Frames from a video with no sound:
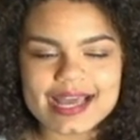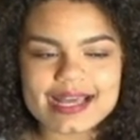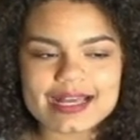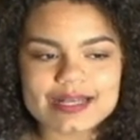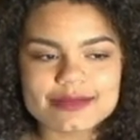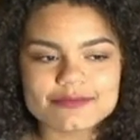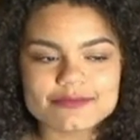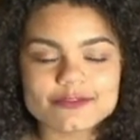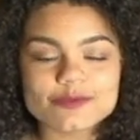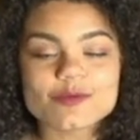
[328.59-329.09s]

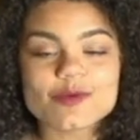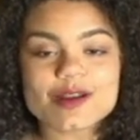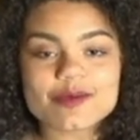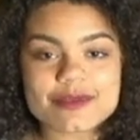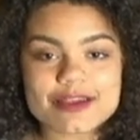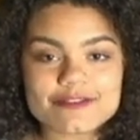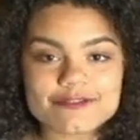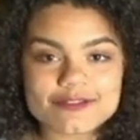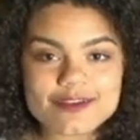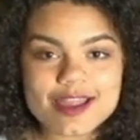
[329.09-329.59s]
um, from one of
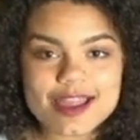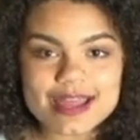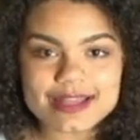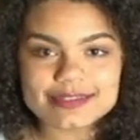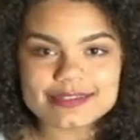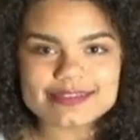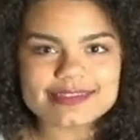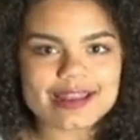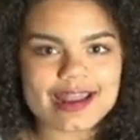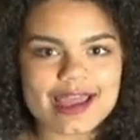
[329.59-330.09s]
my
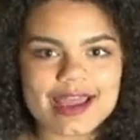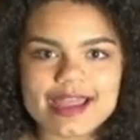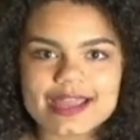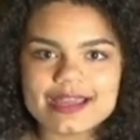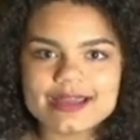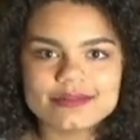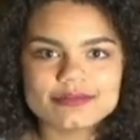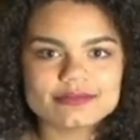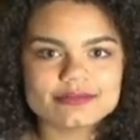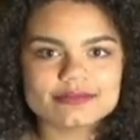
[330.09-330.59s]
friends that
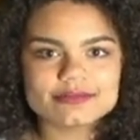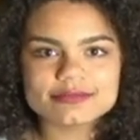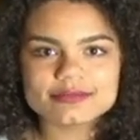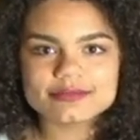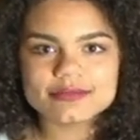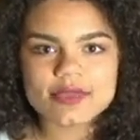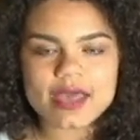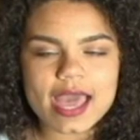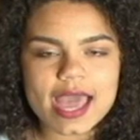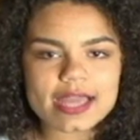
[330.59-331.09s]
I
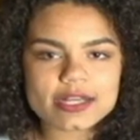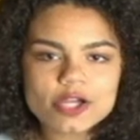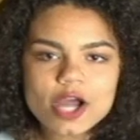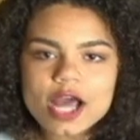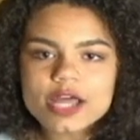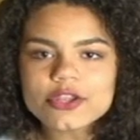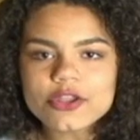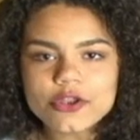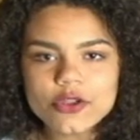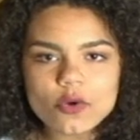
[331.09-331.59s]
had
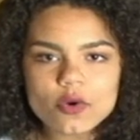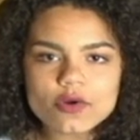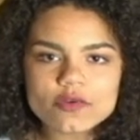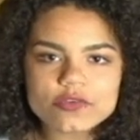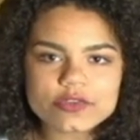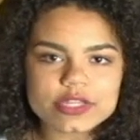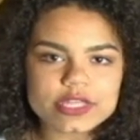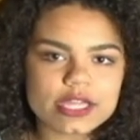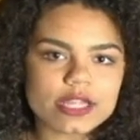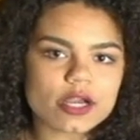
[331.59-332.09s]
gotten to know
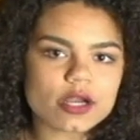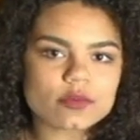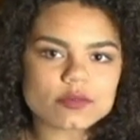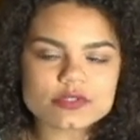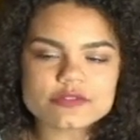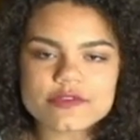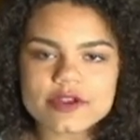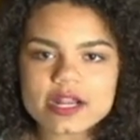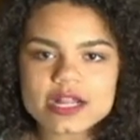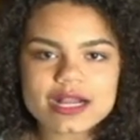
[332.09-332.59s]
over the year and
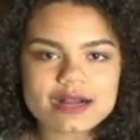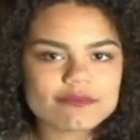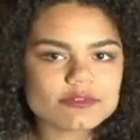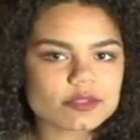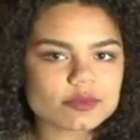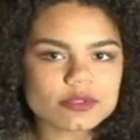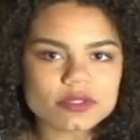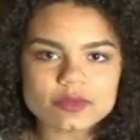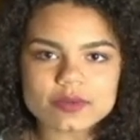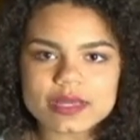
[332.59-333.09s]
was very
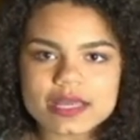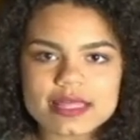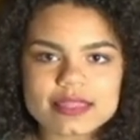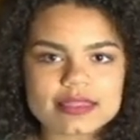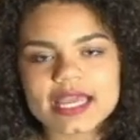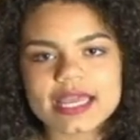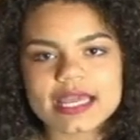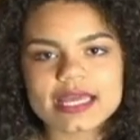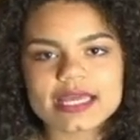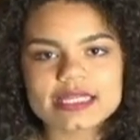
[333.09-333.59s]
comfortable with.
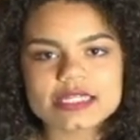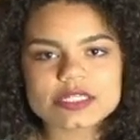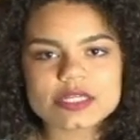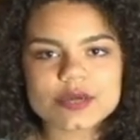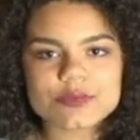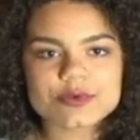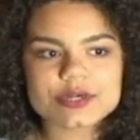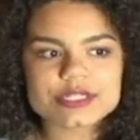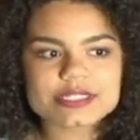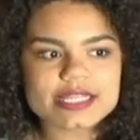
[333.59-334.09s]
And
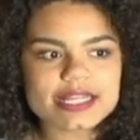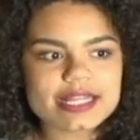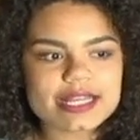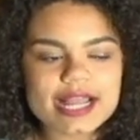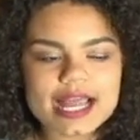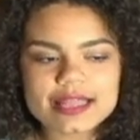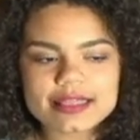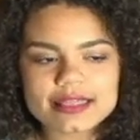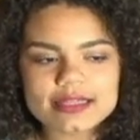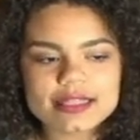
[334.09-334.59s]
we're
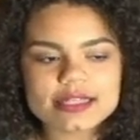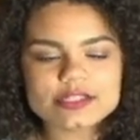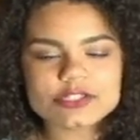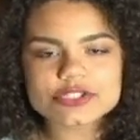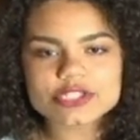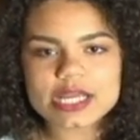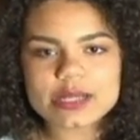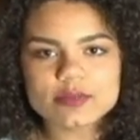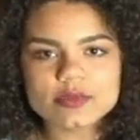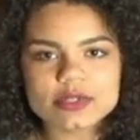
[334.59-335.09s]
sitting at the
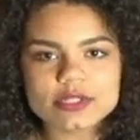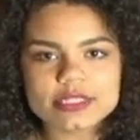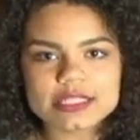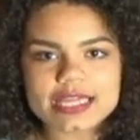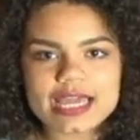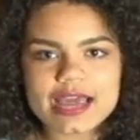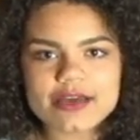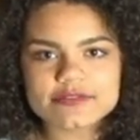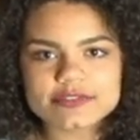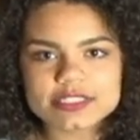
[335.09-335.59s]
lunch table in
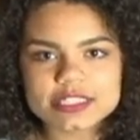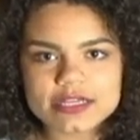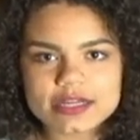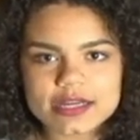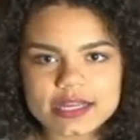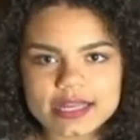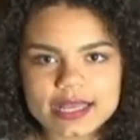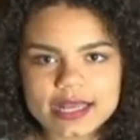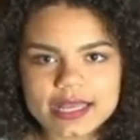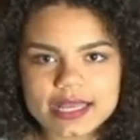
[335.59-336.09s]
the
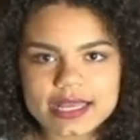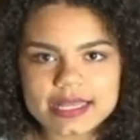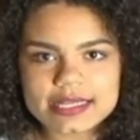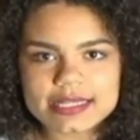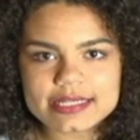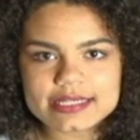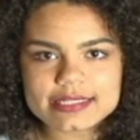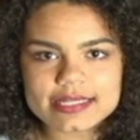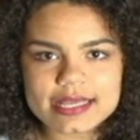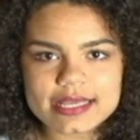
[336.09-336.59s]
cafeteria, and
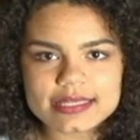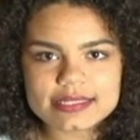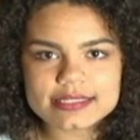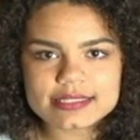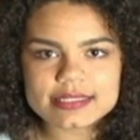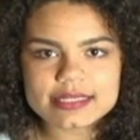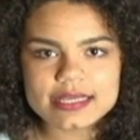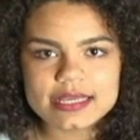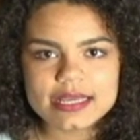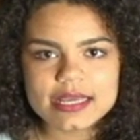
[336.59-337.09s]
he
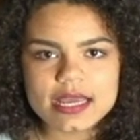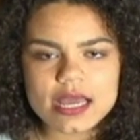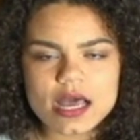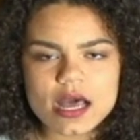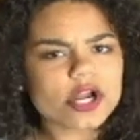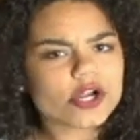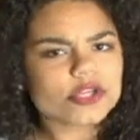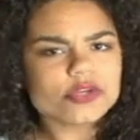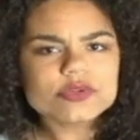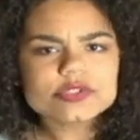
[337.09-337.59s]
says,
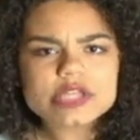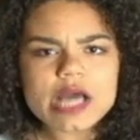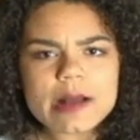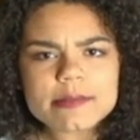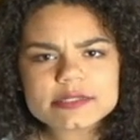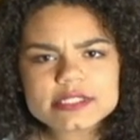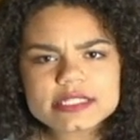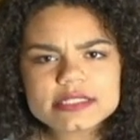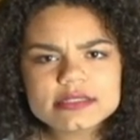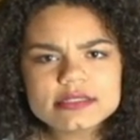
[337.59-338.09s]
Are you
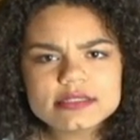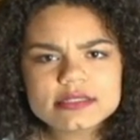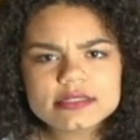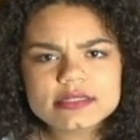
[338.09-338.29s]
adopted?